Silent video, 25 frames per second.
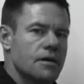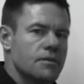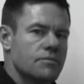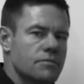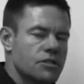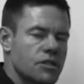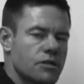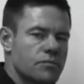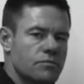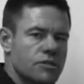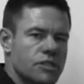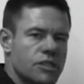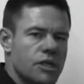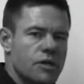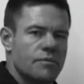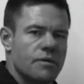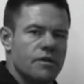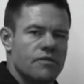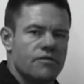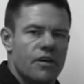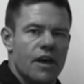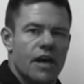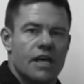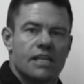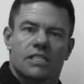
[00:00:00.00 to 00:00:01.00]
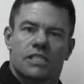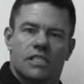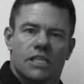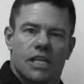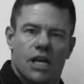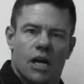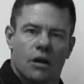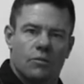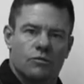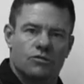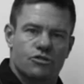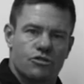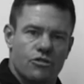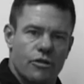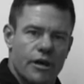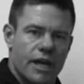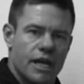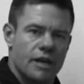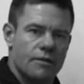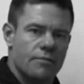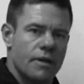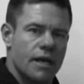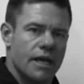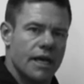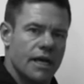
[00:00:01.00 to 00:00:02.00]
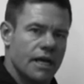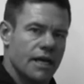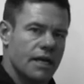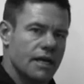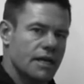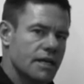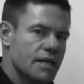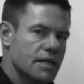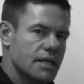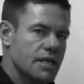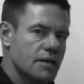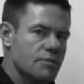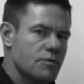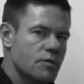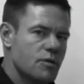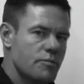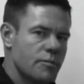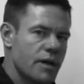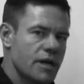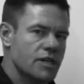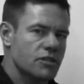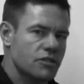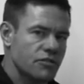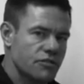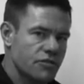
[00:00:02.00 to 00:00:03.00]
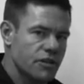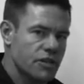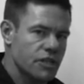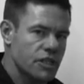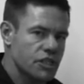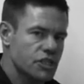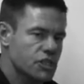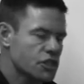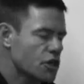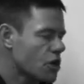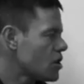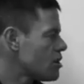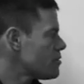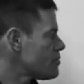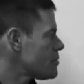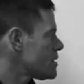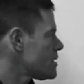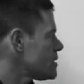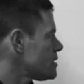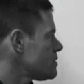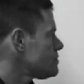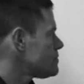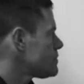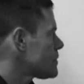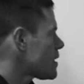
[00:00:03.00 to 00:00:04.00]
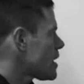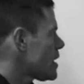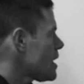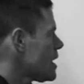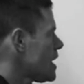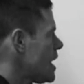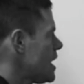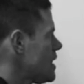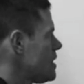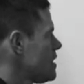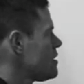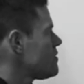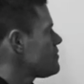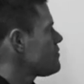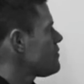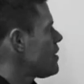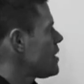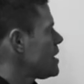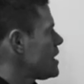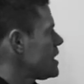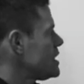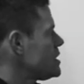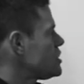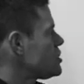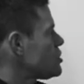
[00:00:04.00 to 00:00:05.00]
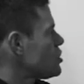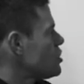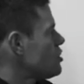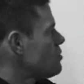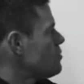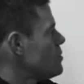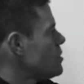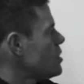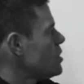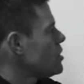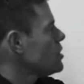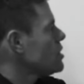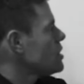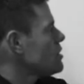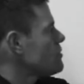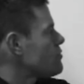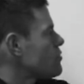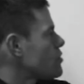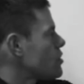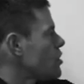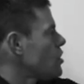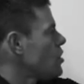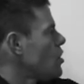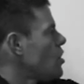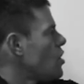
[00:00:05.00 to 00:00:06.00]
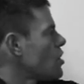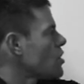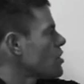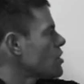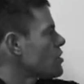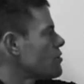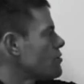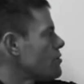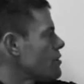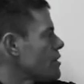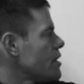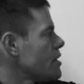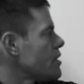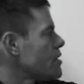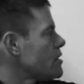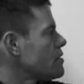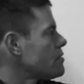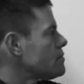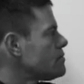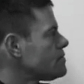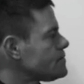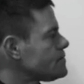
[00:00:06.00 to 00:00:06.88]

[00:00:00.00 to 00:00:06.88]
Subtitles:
some gym events to help train and keep your mental fitness sharp. And then finally, durability for a long career.